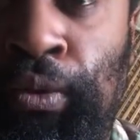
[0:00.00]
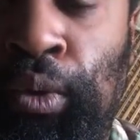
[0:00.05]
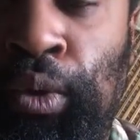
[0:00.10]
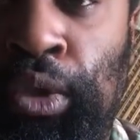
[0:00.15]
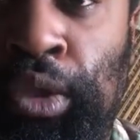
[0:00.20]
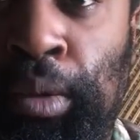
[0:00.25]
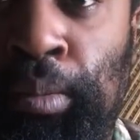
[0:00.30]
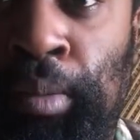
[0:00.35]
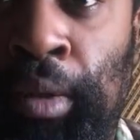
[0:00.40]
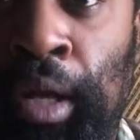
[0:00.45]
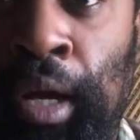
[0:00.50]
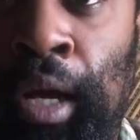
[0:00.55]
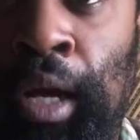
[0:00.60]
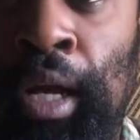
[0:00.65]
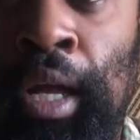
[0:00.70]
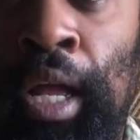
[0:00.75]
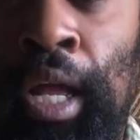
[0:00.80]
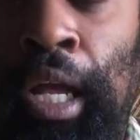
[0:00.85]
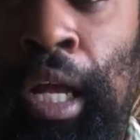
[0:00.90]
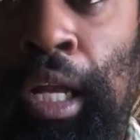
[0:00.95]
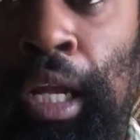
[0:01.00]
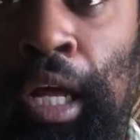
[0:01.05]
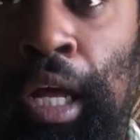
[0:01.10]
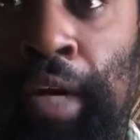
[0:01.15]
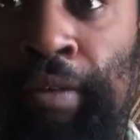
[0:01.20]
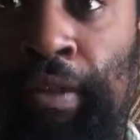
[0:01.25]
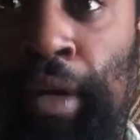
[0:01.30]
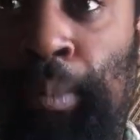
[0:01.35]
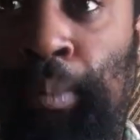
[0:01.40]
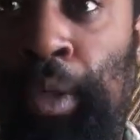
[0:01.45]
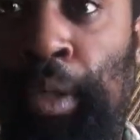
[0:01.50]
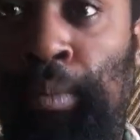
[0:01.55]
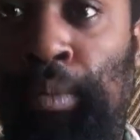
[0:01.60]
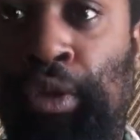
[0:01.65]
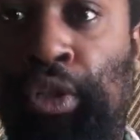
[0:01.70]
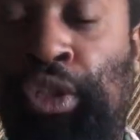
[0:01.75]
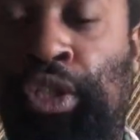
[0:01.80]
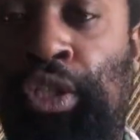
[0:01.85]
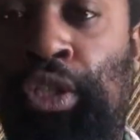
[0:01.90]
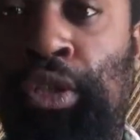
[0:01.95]
food supply, a lot of our people
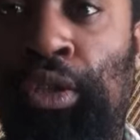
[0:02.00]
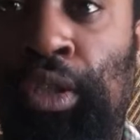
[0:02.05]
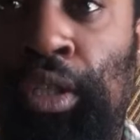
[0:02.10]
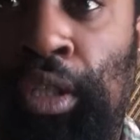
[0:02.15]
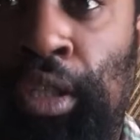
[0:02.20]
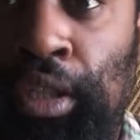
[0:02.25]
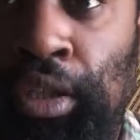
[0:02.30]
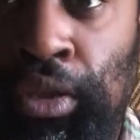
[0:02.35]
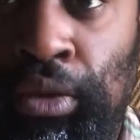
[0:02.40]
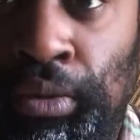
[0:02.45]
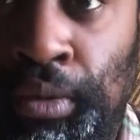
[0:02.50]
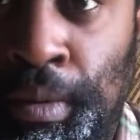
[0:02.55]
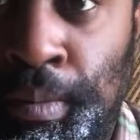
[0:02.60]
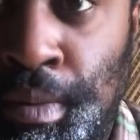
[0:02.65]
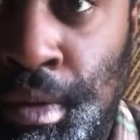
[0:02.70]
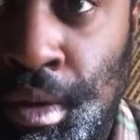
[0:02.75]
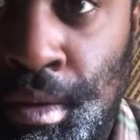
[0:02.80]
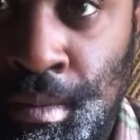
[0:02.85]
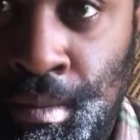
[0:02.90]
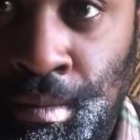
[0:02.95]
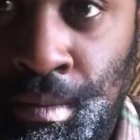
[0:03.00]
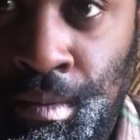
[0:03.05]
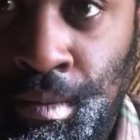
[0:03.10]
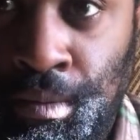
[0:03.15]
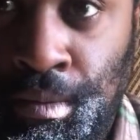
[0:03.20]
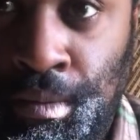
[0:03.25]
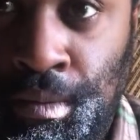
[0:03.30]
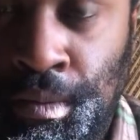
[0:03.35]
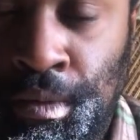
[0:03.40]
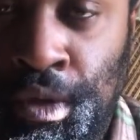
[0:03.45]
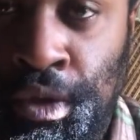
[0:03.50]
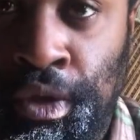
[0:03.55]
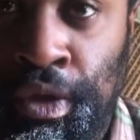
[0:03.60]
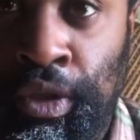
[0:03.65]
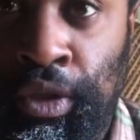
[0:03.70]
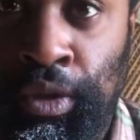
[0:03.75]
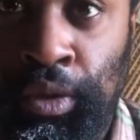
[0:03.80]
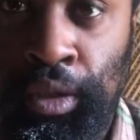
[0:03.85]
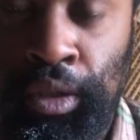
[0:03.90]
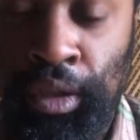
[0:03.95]
are still eating shrimps, they're
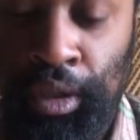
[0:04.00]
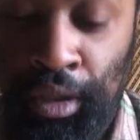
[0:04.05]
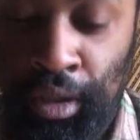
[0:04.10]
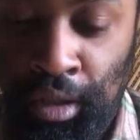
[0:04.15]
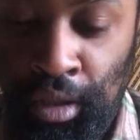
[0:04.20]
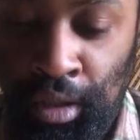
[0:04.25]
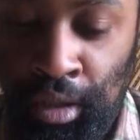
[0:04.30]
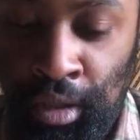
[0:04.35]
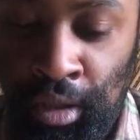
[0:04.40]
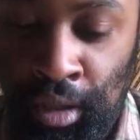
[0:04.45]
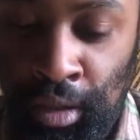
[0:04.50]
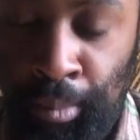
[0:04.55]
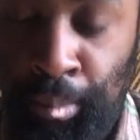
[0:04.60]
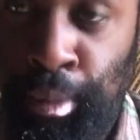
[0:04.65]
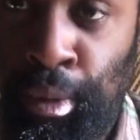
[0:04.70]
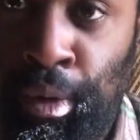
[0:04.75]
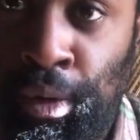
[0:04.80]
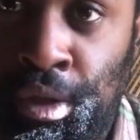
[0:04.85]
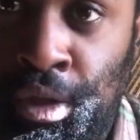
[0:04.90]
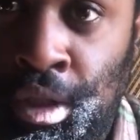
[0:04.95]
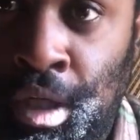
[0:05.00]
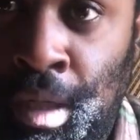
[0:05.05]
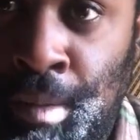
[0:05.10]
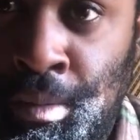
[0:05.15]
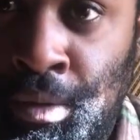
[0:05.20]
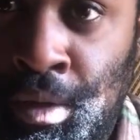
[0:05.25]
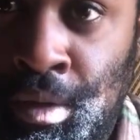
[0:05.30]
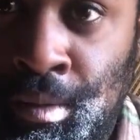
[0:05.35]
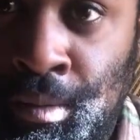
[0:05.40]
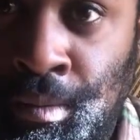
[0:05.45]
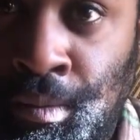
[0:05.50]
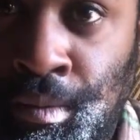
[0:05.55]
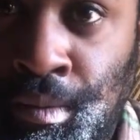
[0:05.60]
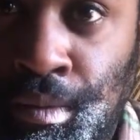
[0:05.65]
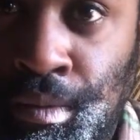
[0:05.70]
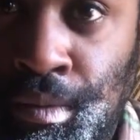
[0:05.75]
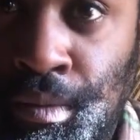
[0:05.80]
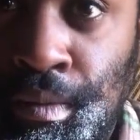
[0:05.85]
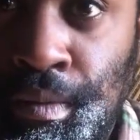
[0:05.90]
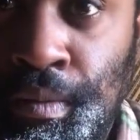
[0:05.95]
still eating pork chops,
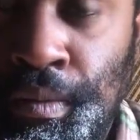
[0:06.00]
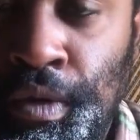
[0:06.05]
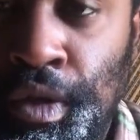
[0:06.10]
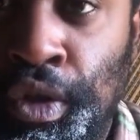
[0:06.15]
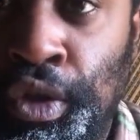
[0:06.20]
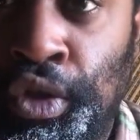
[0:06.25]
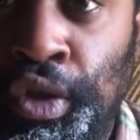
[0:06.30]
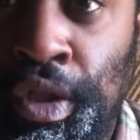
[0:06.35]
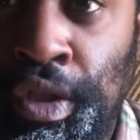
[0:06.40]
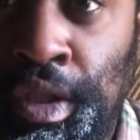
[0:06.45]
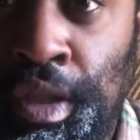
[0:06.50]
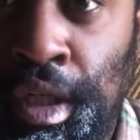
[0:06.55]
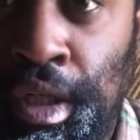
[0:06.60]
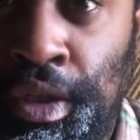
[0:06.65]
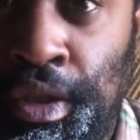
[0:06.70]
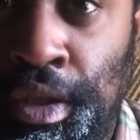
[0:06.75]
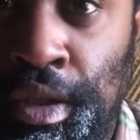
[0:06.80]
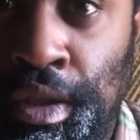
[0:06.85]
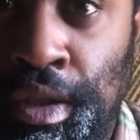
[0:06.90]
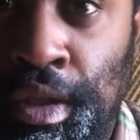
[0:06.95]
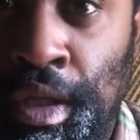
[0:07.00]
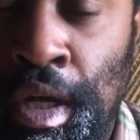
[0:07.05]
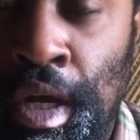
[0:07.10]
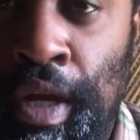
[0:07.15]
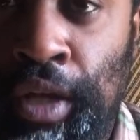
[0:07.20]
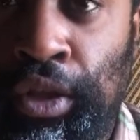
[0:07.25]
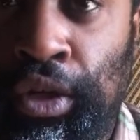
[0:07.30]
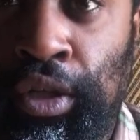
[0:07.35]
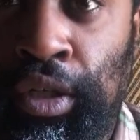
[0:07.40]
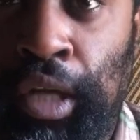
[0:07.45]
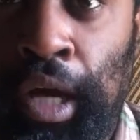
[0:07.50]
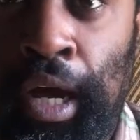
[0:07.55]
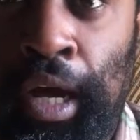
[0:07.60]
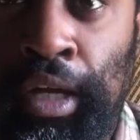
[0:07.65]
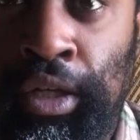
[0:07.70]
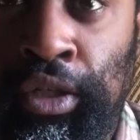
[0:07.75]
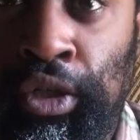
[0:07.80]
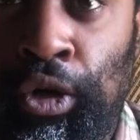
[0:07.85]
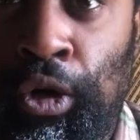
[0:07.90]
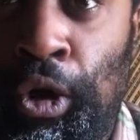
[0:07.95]
crustaceans. Their
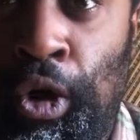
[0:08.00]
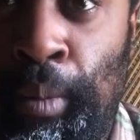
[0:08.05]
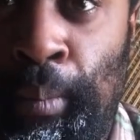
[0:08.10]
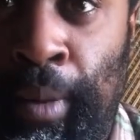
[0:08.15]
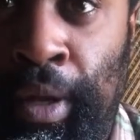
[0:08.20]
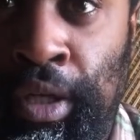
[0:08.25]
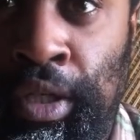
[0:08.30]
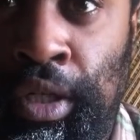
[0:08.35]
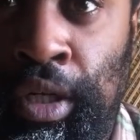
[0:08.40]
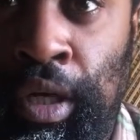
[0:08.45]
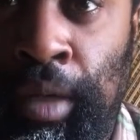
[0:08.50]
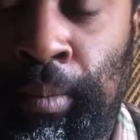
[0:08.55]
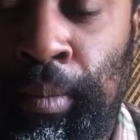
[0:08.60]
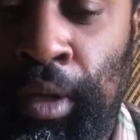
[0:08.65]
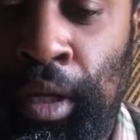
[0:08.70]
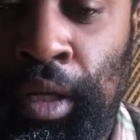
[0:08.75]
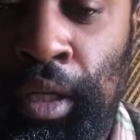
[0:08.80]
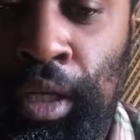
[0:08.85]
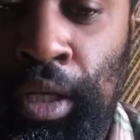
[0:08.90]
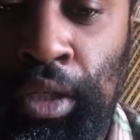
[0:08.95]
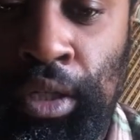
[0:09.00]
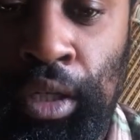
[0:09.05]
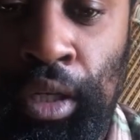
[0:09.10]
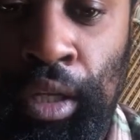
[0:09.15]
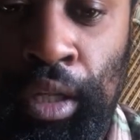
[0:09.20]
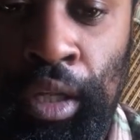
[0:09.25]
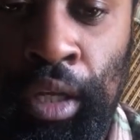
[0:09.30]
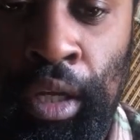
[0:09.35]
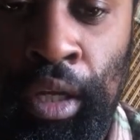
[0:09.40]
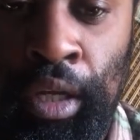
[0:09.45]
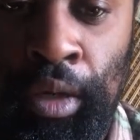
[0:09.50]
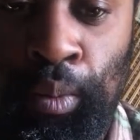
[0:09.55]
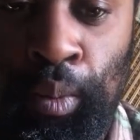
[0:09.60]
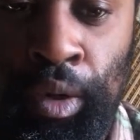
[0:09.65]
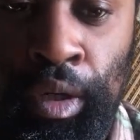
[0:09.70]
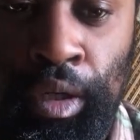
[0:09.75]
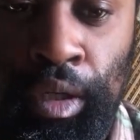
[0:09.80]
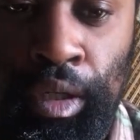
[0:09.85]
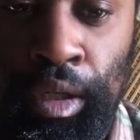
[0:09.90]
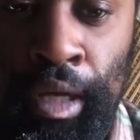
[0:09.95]
diets are all messed up, and
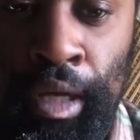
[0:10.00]
what